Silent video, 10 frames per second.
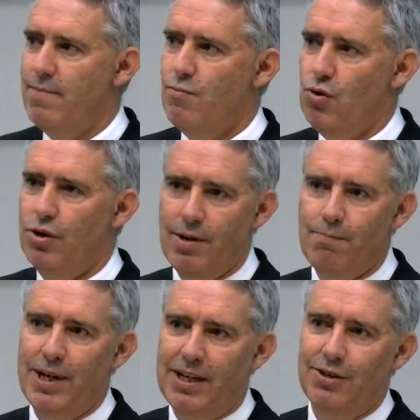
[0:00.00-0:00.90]
and more
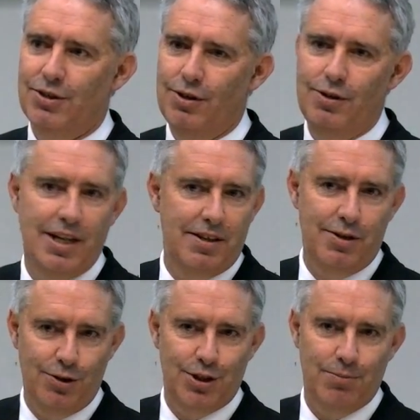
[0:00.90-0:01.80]
NIMBY concern than there
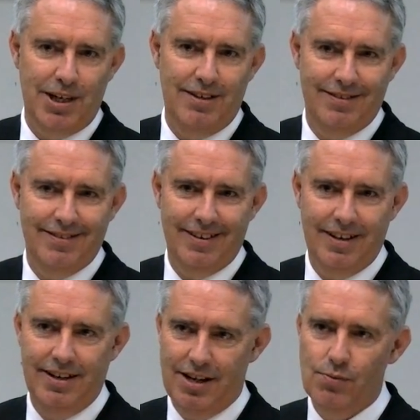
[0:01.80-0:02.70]
used to be.
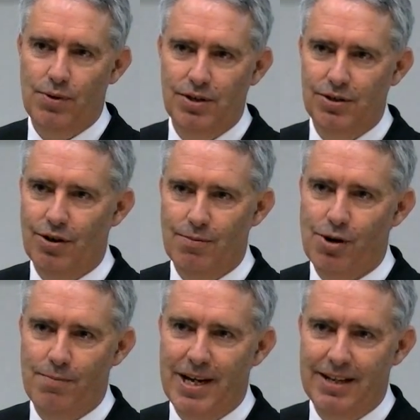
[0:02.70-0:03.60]
In other words, not in
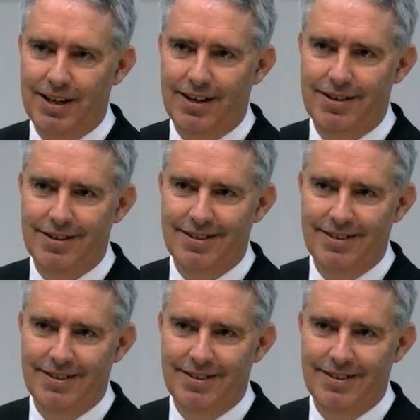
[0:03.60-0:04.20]
my backyard.